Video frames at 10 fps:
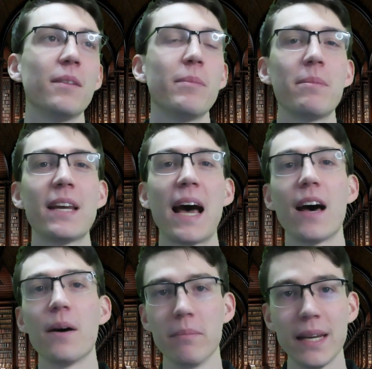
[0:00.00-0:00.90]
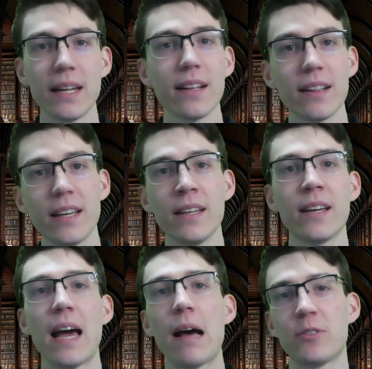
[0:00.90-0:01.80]
maybe not immediately
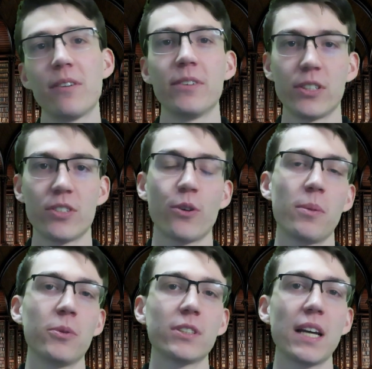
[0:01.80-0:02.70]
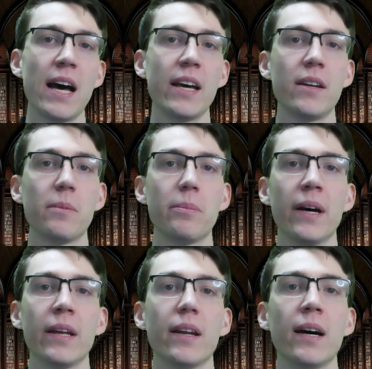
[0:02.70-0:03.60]
after I finish The Crippled God,
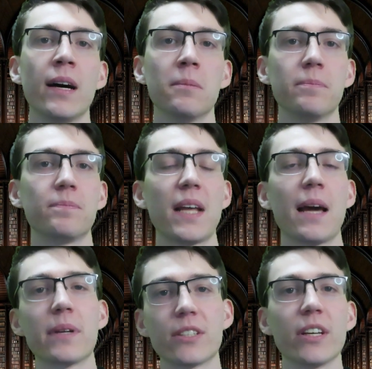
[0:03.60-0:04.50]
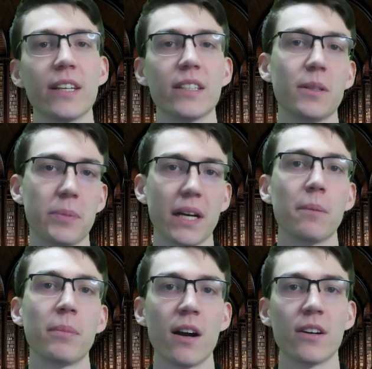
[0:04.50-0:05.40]
but I'm excited to pick
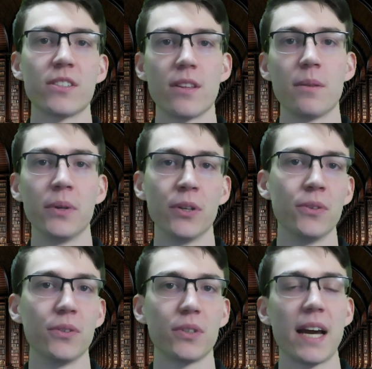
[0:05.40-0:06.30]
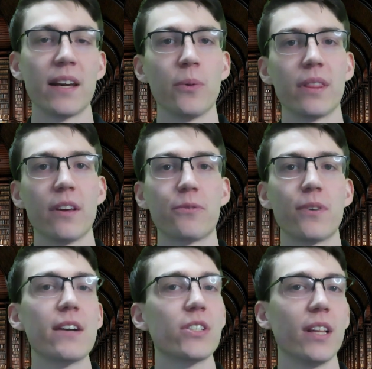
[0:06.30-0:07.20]
up Gardens of the Moon kind of with a
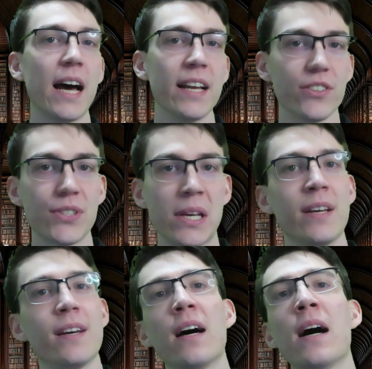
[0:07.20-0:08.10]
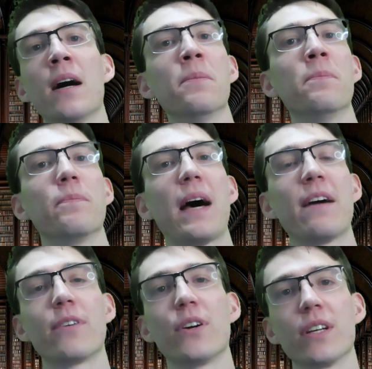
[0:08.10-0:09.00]
fresh lens.
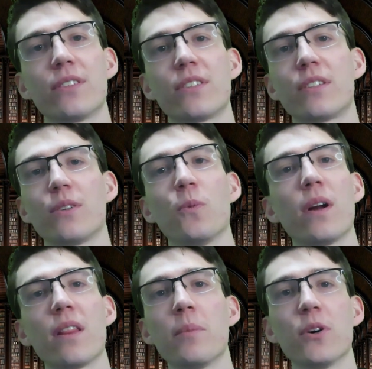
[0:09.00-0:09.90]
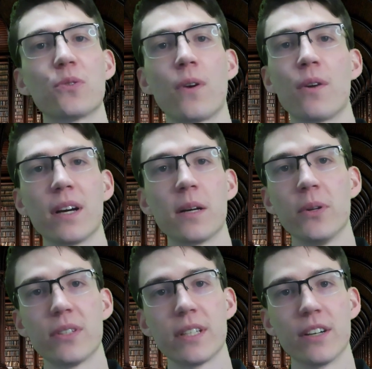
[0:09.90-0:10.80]
I've heard it's one of the most
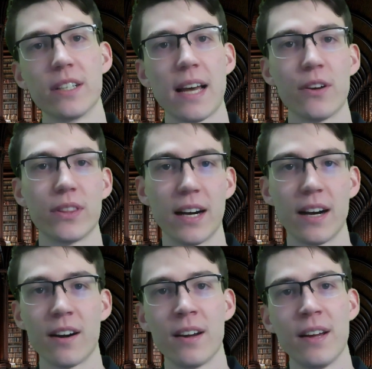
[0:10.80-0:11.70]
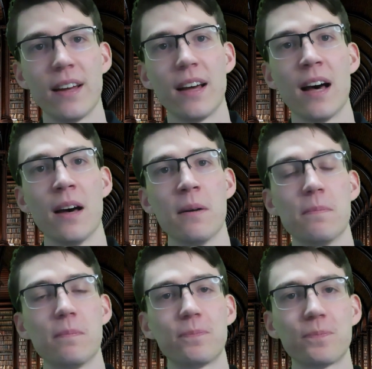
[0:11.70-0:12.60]
rereadable series out there.
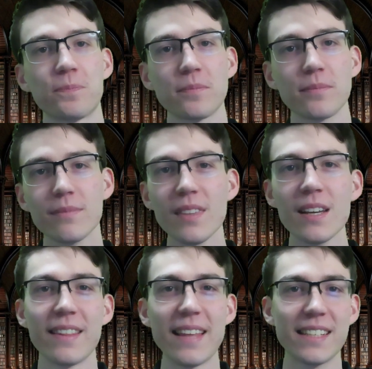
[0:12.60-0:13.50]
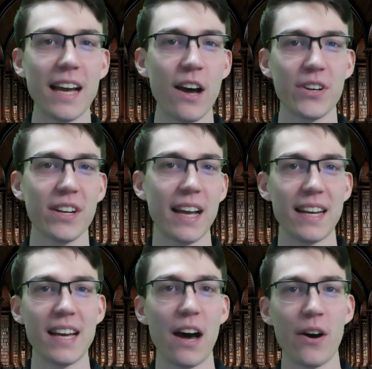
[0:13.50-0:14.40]
And that's
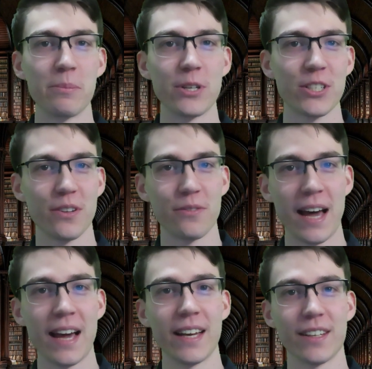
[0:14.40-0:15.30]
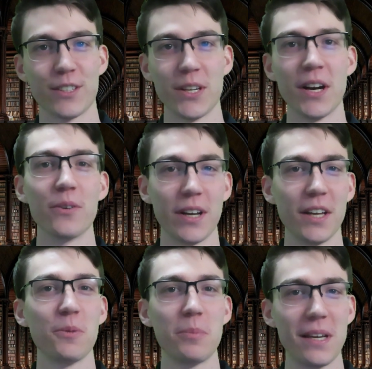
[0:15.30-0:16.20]
kind of how I'm justifying,
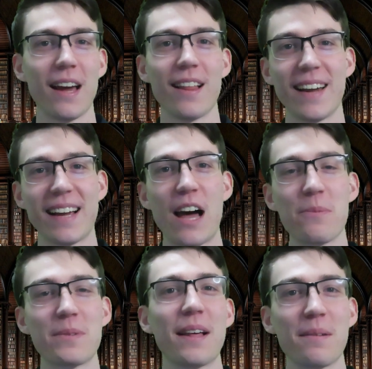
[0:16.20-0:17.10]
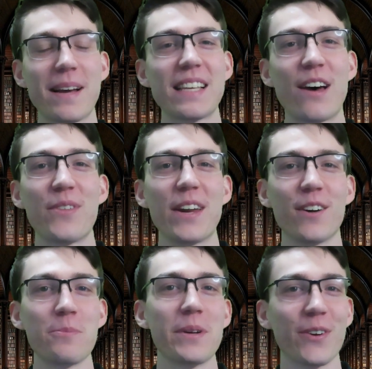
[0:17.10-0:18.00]
it'll be like how I'm telling myself that
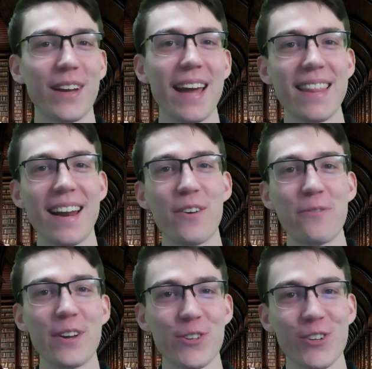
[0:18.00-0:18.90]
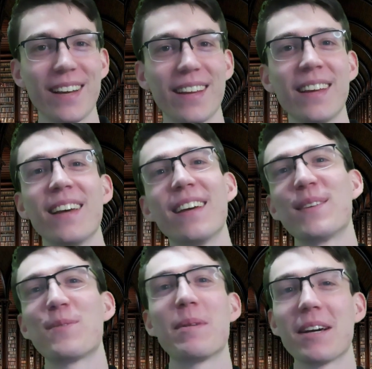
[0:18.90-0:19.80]
it'll be okay that I'll finish it.
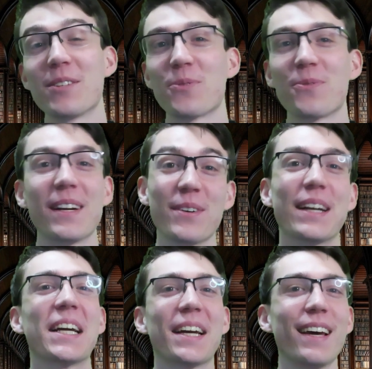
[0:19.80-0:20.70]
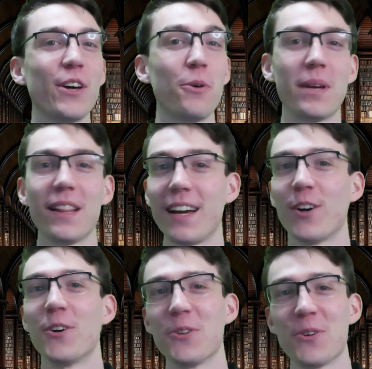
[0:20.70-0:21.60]
It's because rereading it will be like
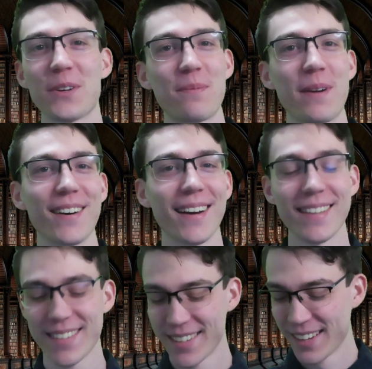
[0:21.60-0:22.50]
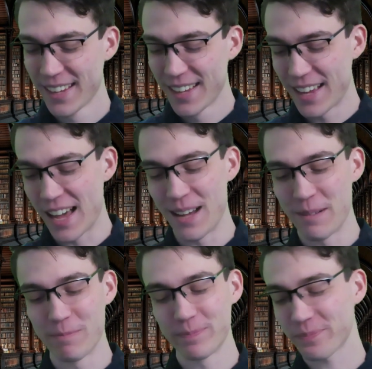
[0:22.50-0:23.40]
a whole new experience.
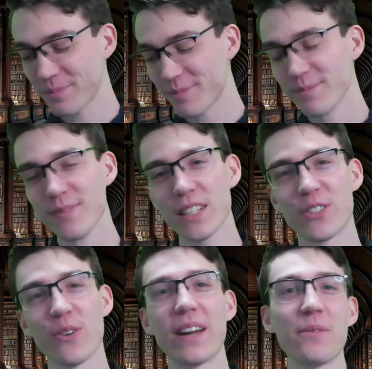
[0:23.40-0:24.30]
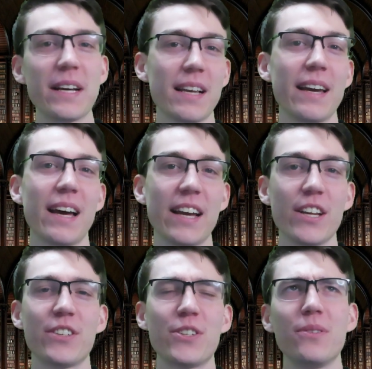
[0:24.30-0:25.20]
So anyways,
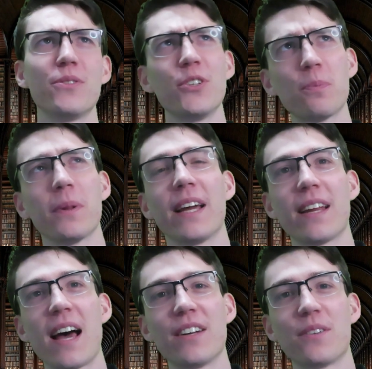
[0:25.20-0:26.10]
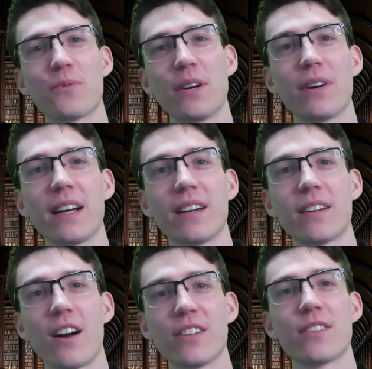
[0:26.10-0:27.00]
I do plan on rereading
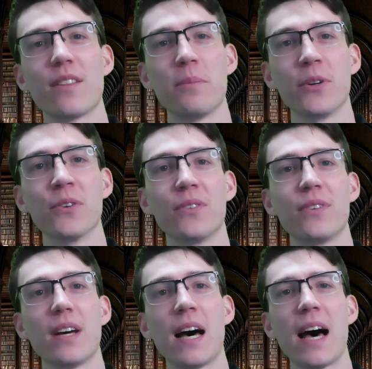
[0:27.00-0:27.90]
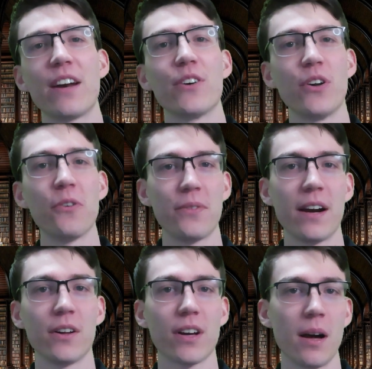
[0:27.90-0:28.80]
Gardens of the Moon. I don't know if
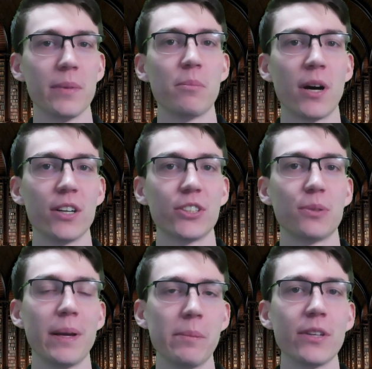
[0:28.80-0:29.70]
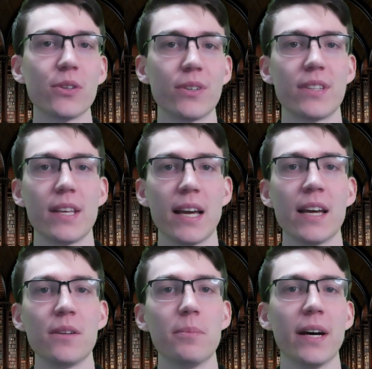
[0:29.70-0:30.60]
that'll come in March, maybe towards the
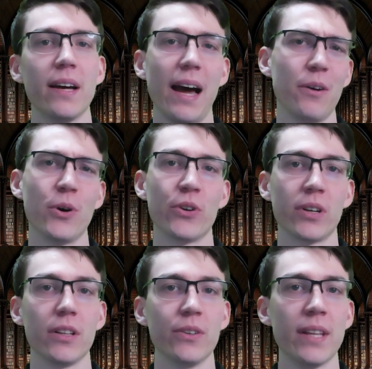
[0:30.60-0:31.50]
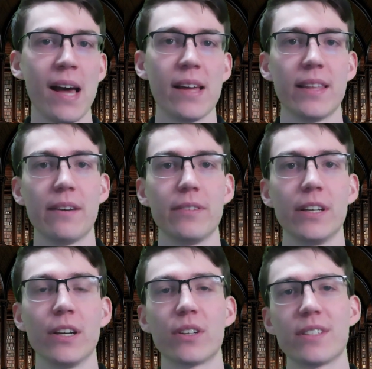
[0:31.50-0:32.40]
end, but I won't include that in that
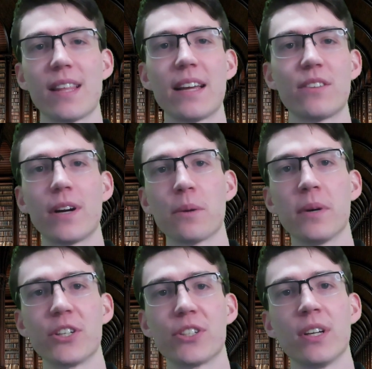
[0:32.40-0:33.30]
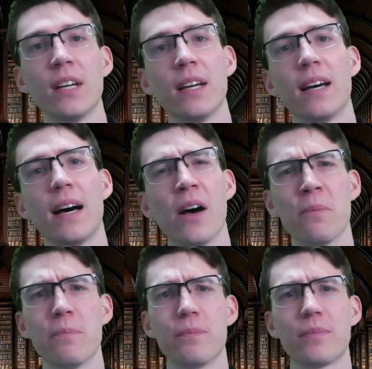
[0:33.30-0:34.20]
video because that's very much
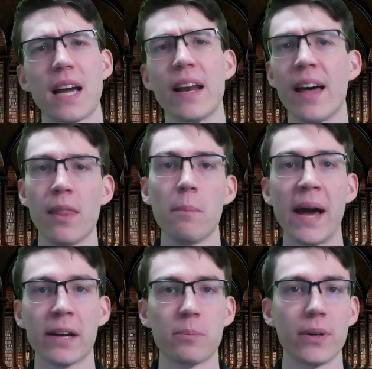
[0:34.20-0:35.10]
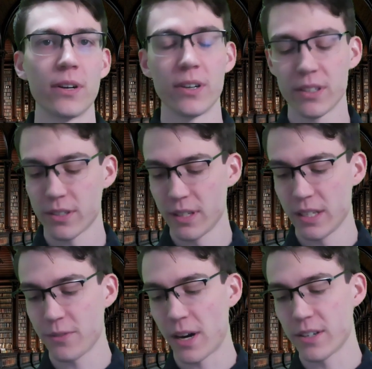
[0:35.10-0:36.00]
kind of on the back burner
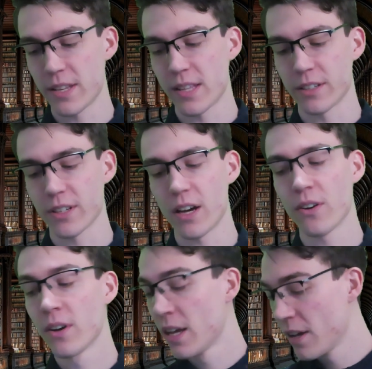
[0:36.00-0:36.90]
as far as things go.